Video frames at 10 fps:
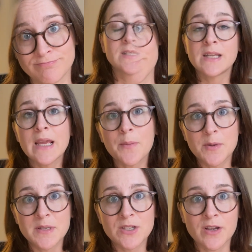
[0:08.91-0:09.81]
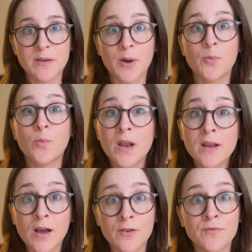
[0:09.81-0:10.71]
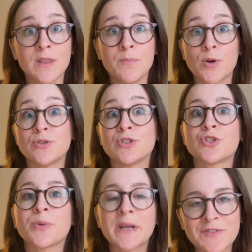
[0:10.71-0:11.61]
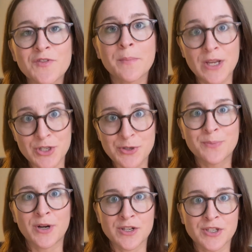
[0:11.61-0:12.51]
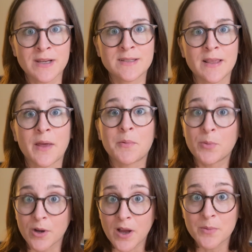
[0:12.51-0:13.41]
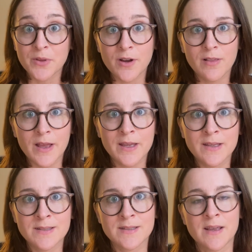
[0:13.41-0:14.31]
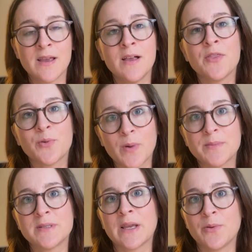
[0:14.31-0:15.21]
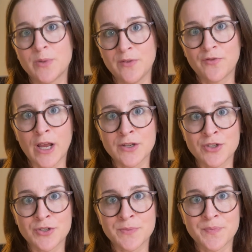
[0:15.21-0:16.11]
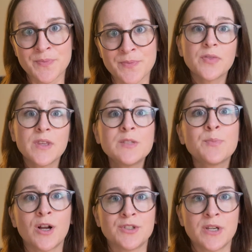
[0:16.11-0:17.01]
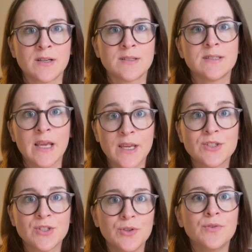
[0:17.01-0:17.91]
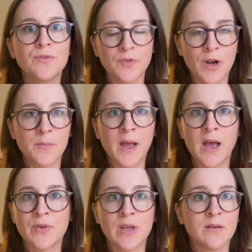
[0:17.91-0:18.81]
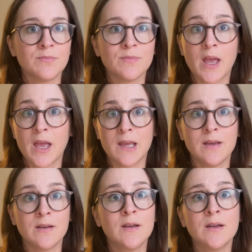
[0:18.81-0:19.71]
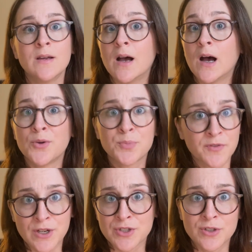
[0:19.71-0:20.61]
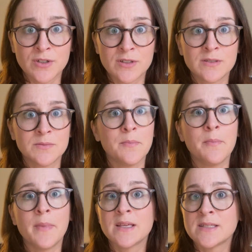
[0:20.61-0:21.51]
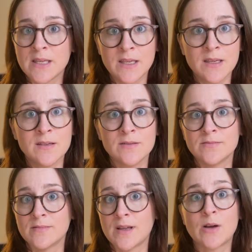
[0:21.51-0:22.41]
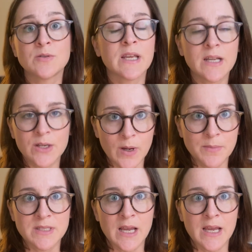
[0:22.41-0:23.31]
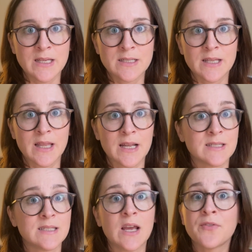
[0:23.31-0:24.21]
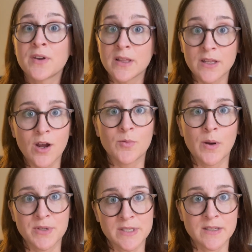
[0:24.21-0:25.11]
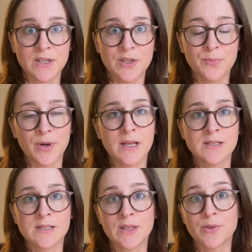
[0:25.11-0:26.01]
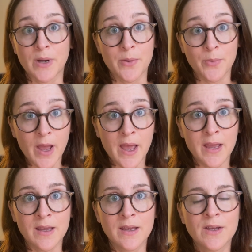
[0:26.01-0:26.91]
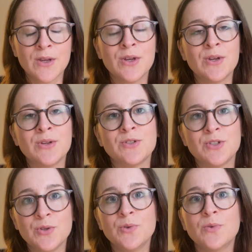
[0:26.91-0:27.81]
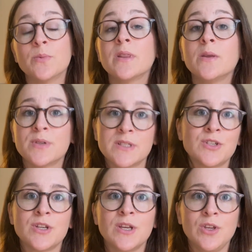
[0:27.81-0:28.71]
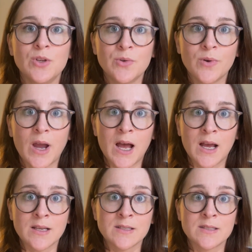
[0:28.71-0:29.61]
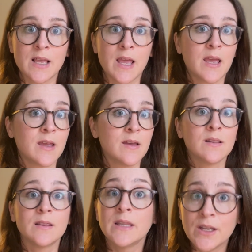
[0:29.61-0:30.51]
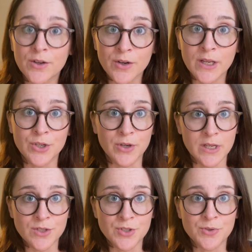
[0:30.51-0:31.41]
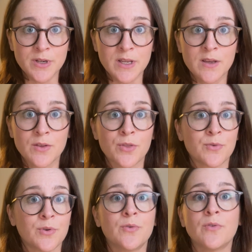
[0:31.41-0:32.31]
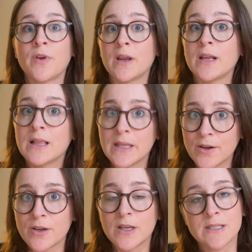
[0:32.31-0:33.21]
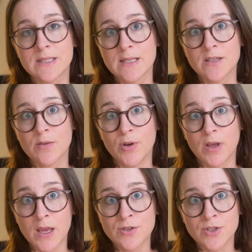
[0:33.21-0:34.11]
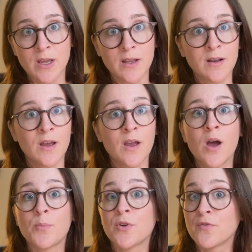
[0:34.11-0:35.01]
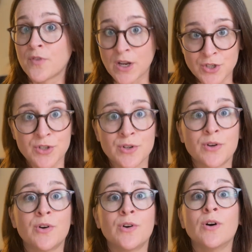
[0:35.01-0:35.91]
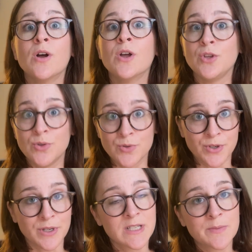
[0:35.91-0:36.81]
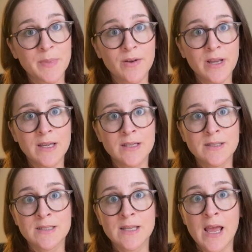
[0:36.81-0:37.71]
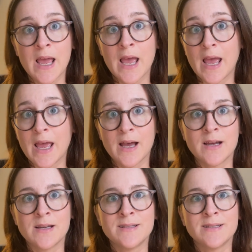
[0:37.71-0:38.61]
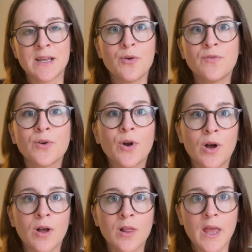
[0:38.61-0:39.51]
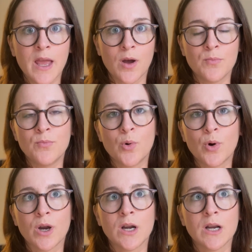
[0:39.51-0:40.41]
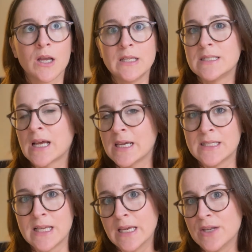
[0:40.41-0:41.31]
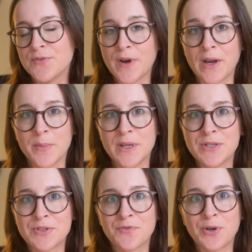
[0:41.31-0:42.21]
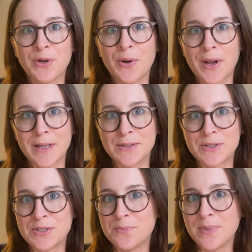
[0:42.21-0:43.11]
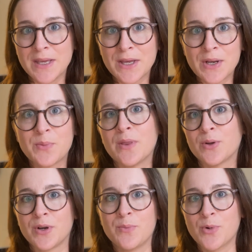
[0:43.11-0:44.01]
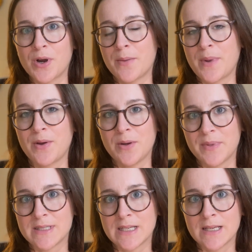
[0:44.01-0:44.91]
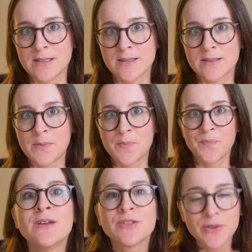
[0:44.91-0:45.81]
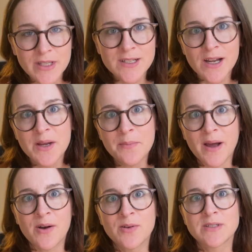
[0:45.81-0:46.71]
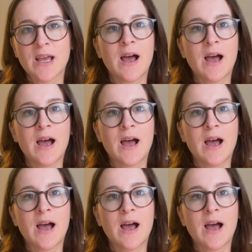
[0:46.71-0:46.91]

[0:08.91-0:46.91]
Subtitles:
Today, I'm going to be talking about one of the most transformational projects that we work on with our clients, the website refresh. This project takes you from having a unprofessional, messy, outdated website that is definitely not representing your brand in the right way to really positioning you as a leader in your industry through very clear and concise communication, professional user experience, and overall a more enticing environment for your audience to be in when learning more about your business. So let's talk about